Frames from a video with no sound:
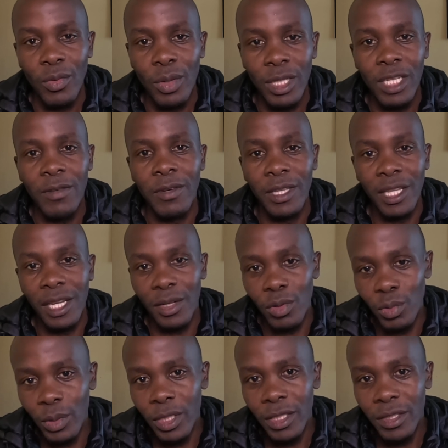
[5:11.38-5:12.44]
whatever they are
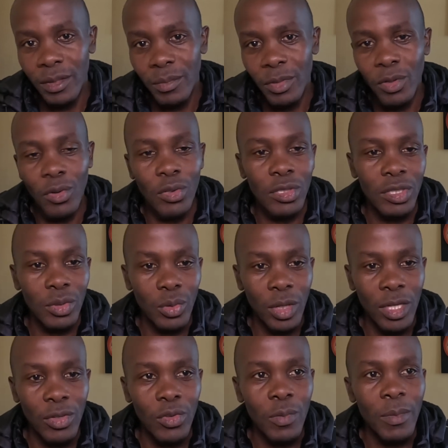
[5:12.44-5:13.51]
doing, because you
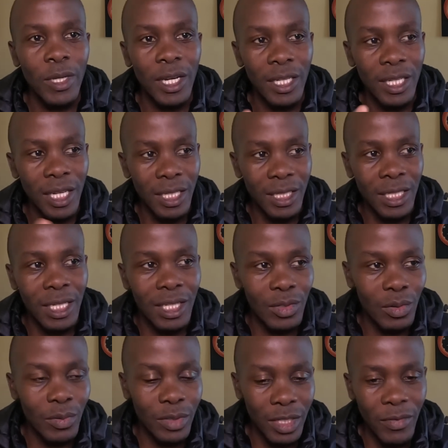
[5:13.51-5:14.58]
cannot be earning a
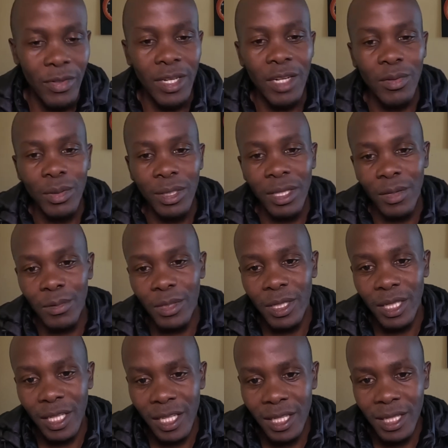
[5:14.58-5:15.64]
salary of
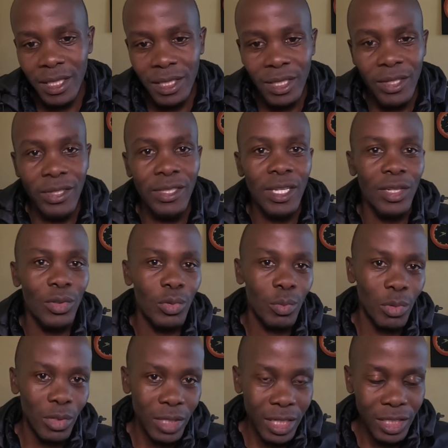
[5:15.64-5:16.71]
700,000 Kenyan shillings and you
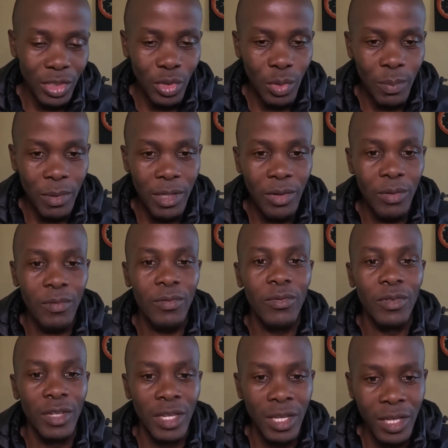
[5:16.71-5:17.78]
bought a chopper of
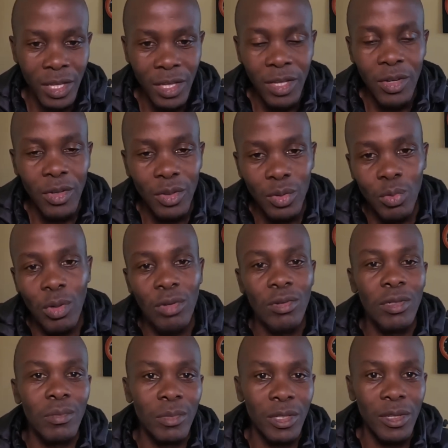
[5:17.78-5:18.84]

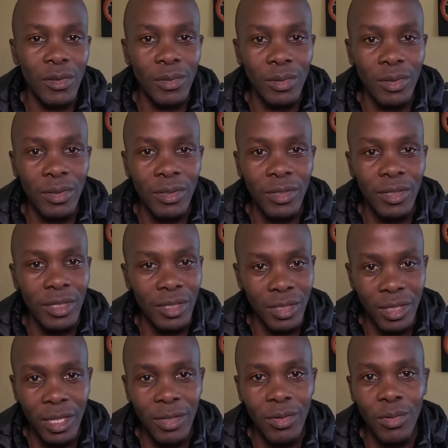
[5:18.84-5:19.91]
200 million.
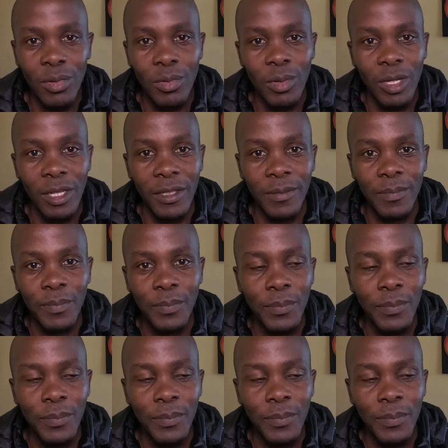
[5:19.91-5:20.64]
This cannot work.